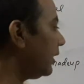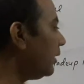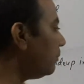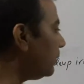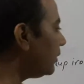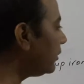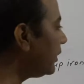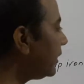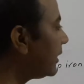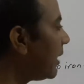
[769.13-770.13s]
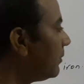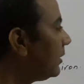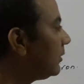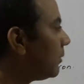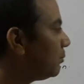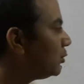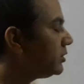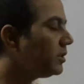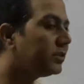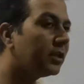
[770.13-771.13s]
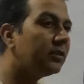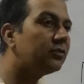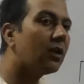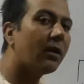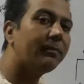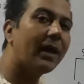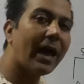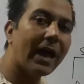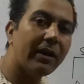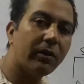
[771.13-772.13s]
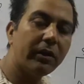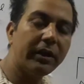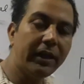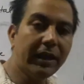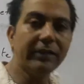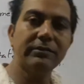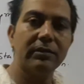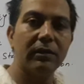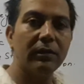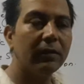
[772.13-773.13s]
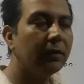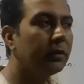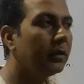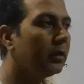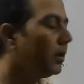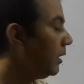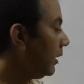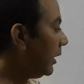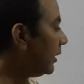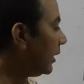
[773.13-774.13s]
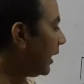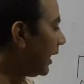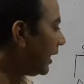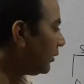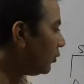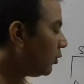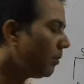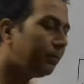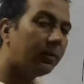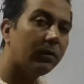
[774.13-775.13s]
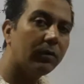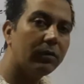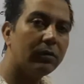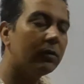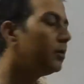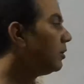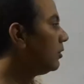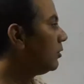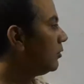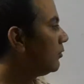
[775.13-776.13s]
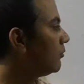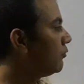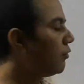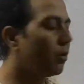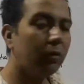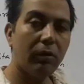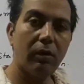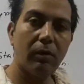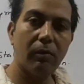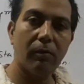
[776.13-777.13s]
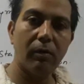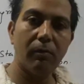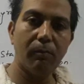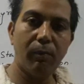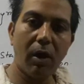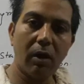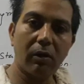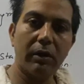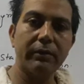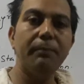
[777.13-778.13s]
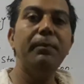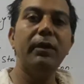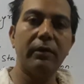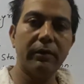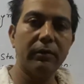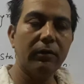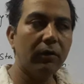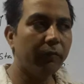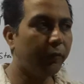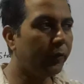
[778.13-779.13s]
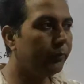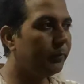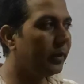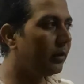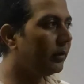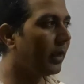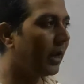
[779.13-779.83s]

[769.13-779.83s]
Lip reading: in periodic table the positions of the iron is in 8 group, 4 block or the period. 4th period